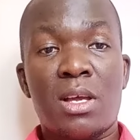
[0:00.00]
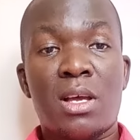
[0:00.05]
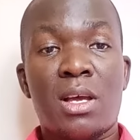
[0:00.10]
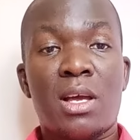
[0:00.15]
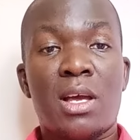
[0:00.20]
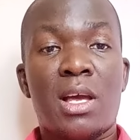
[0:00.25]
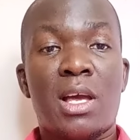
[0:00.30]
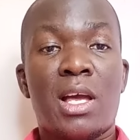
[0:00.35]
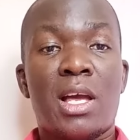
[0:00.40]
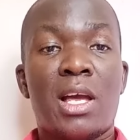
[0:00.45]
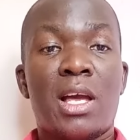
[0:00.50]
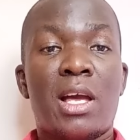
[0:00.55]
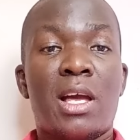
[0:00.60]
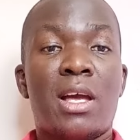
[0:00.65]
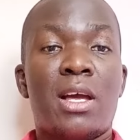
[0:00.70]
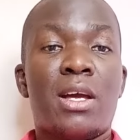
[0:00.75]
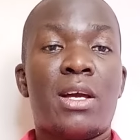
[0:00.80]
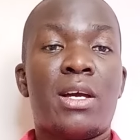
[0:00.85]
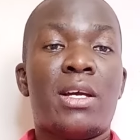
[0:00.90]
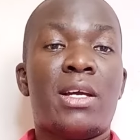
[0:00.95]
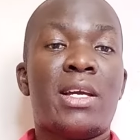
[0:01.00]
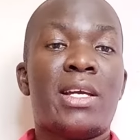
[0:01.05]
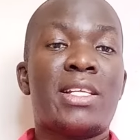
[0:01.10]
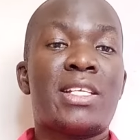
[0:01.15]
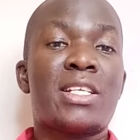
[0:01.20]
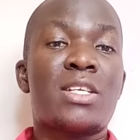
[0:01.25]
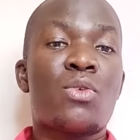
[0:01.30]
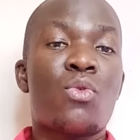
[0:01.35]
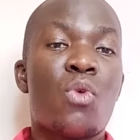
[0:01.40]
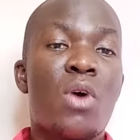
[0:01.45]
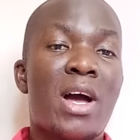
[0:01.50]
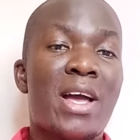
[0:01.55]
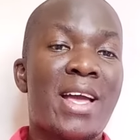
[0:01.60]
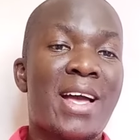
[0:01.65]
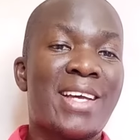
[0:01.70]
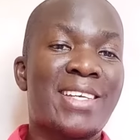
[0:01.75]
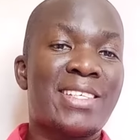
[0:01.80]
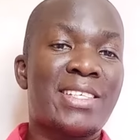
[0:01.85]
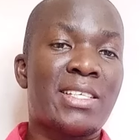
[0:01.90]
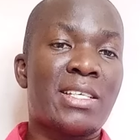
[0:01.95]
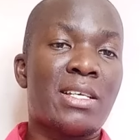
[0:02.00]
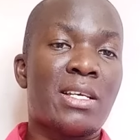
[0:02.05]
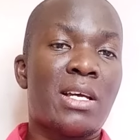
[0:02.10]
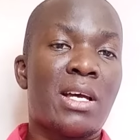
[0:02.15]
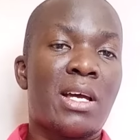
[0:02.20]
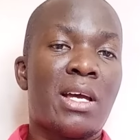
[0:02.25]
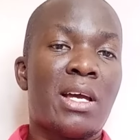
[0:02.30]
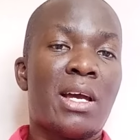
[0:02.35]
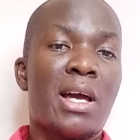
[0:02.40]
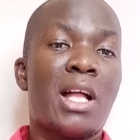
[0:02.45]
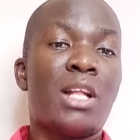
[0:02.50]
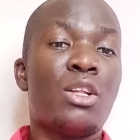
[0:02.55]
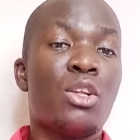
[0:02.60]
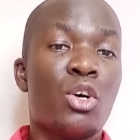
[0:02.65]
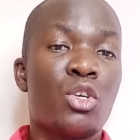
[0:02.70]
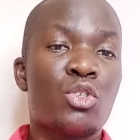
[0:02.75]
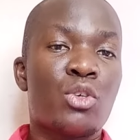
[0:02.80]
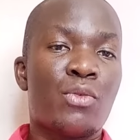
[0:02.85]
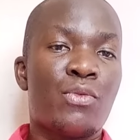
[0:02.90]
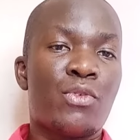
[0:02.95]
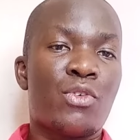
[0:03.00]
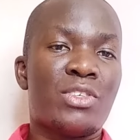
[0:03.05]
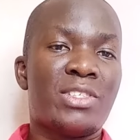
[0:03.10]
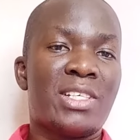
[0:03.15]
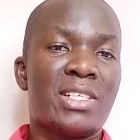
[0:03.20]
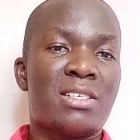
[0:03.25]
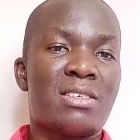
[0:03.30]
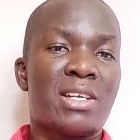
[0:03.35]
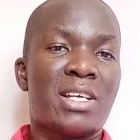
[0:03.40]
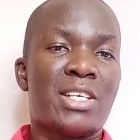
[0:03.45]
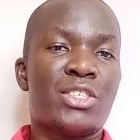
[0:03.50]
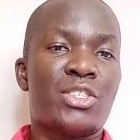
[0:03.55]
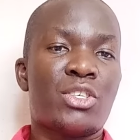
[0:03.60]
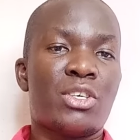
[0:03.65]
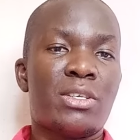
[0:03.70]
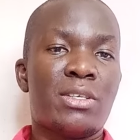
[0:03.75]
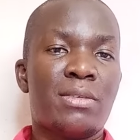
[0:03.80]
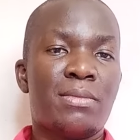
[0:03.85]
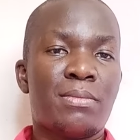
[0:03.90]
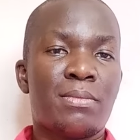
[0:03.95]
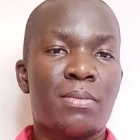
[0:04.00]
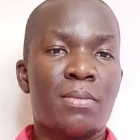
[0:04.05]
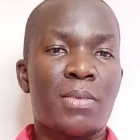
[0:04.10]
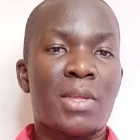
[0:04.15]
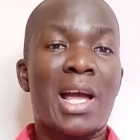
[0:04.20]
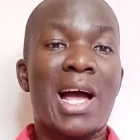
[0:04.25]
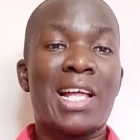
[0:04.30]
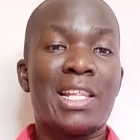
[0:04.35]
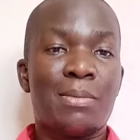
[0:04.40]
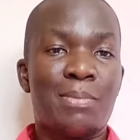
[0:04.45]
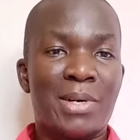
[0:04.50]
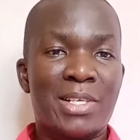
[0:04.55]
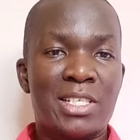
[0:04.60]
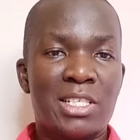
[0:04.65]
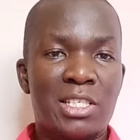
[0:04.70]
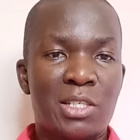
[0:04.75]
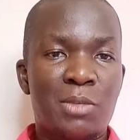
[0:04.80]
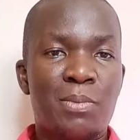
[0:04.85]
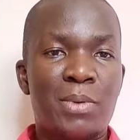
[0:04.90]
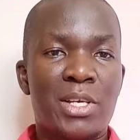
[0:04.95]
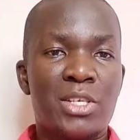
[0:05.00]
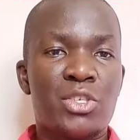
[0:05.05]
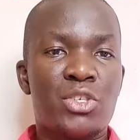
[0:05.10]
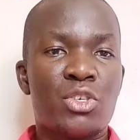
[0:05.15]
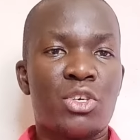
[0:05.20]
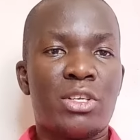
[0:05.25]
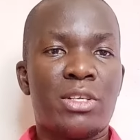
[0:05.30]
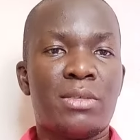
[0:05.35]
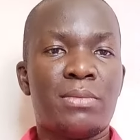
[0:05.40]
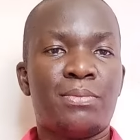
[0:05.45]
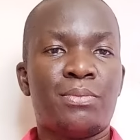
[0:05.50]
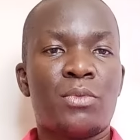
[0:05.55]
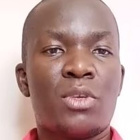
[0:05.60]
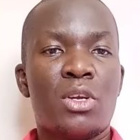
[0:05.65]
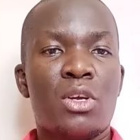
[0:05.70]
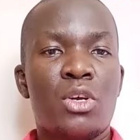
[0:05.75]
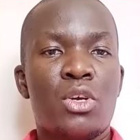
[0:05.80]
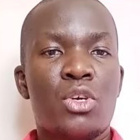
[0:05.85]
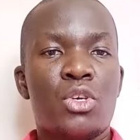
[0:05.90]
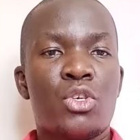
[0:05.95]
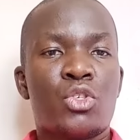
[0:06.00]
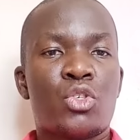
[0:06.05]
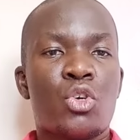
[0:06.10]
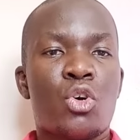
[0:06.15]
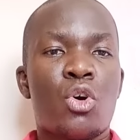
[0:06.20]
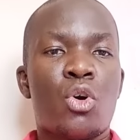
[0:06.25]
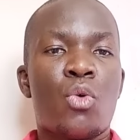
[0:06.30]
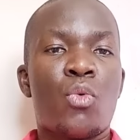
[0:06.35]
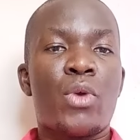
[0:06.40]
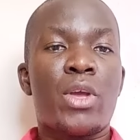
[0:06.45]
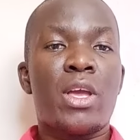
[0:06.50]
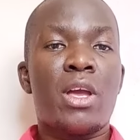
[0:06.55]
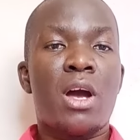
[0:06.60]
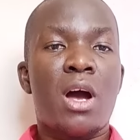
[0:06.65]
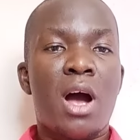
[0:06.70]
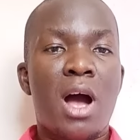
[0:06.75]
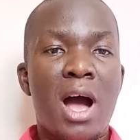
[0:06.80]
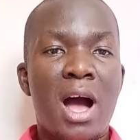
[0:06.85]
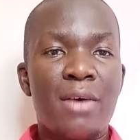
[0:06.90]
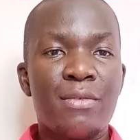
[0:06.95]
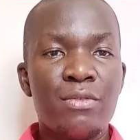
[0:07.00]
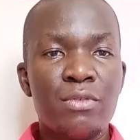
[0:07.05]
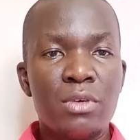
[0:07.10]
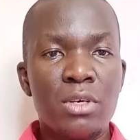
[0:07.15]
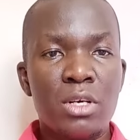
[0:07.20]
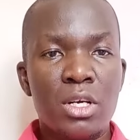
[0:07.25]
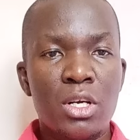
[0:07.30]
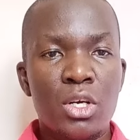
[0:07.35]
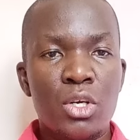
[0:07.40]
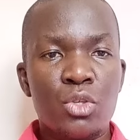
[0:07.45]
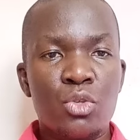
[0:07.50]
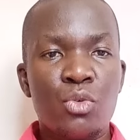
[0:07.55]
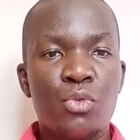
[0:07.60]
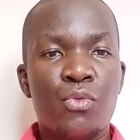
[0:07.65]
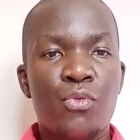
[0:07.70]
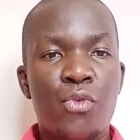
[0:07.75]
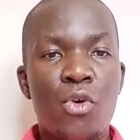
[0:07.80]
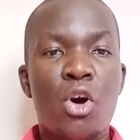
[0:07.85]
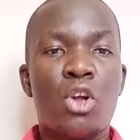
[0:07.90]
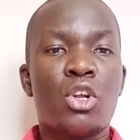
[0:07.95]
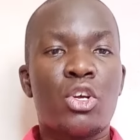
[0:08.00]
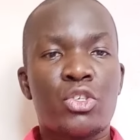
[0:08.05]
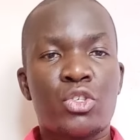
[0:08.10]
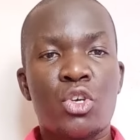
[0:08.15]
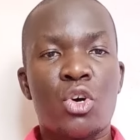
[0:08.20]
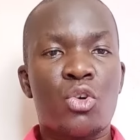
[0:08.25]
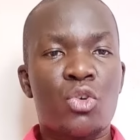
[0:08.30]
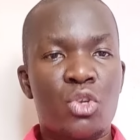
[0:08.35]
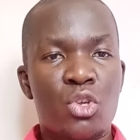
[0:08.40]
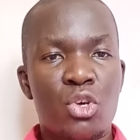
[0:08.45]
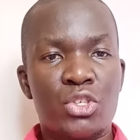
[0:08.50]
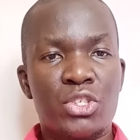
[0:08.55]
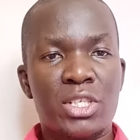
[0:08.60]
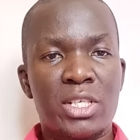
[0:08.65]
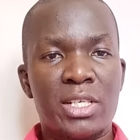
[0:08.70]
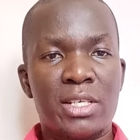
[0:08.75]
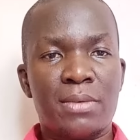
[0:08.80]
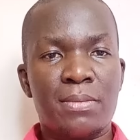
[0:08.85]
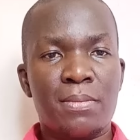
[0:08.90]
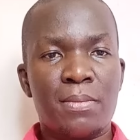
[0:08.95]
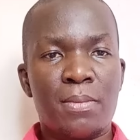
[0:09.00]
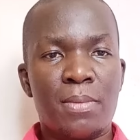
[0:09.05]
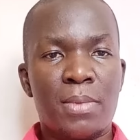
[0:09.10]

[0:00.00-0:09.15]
it requires a lot of concentration and participation. So we have to follow so closely